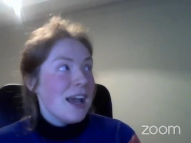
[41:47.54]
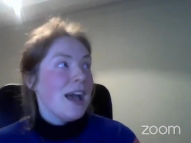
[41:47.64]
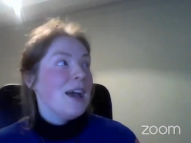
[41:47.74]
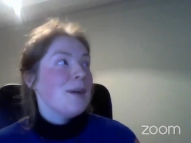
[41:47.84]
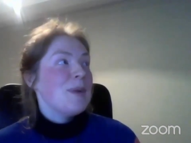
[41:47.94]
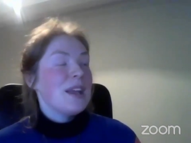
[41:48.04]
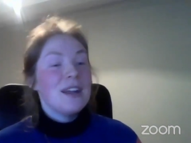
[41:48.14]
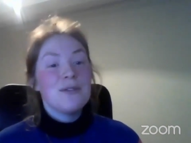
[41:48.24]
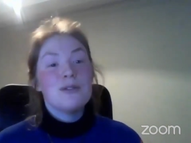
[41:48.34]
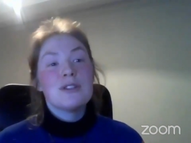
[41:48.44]
And
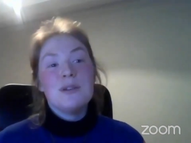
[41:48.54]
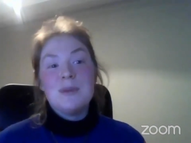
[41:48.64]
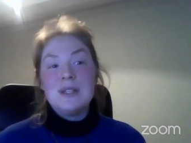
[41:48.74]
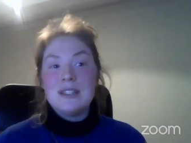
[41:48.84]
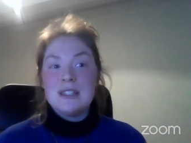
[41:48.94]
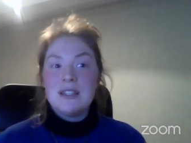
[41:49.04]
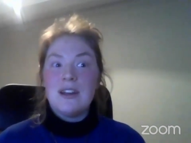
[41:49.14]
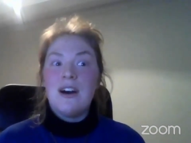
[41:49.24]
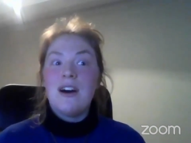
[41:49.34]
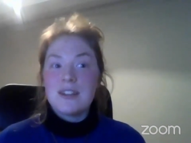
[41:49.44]
I've also been to
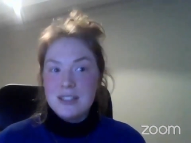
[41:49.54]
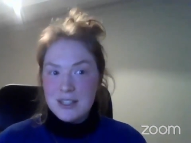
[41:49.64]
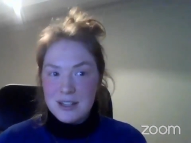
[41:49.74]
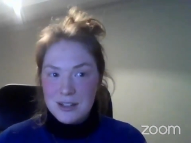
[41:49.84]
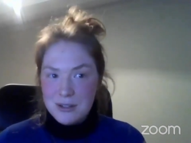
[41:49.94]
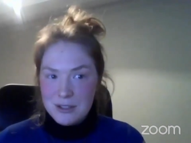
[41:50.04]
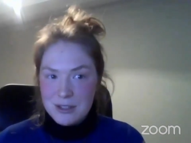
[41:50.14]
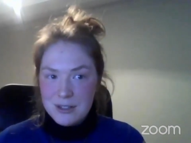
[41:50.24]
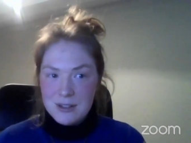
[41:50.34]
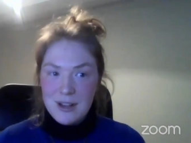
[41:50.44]
the Arctic
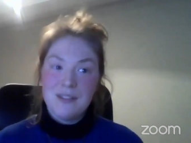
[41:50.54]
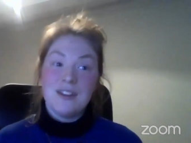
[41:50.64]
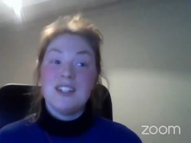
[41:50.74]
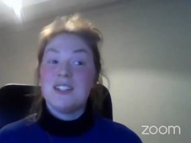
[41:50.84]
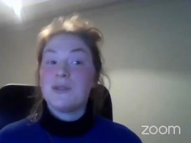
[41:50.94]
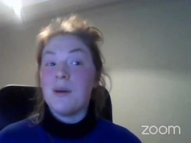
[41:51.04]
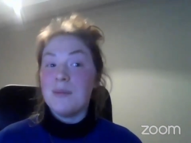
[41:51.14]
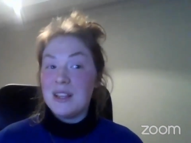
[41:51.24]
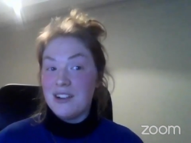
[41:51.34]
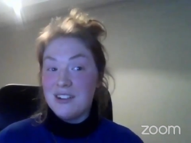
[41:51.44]
Ocean. I've actually swum
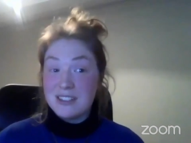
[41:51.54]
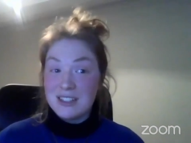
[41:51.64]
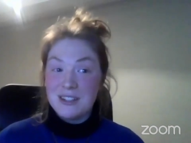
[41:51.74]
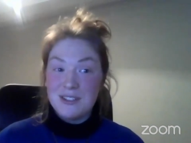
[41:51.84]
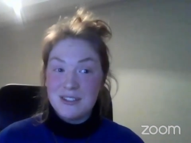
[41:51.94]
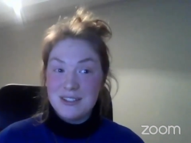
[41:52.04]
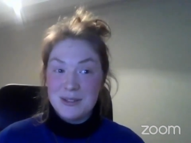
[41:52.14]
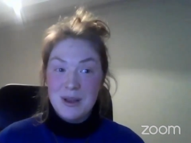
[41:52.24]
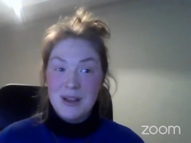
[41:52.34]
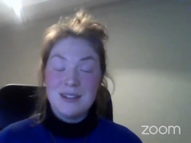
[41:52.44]
in the Arctic Ocean as
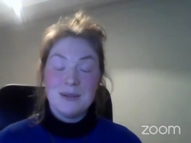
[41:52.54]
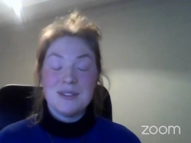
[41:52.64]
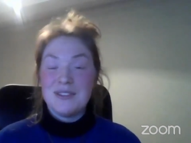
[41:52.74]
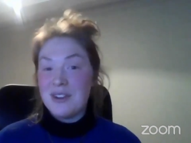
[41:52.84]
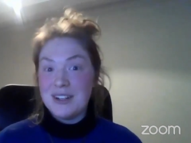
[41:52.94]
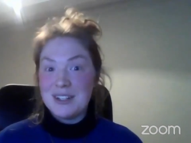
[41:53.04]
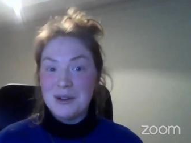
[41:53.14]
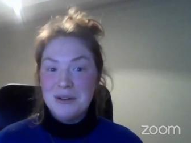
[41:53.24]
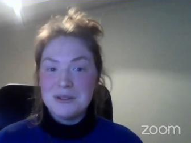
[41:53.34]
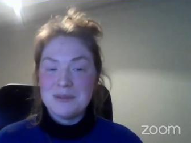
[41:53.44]
well. It was very
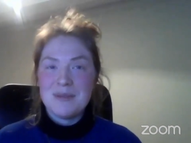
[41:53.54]
cold.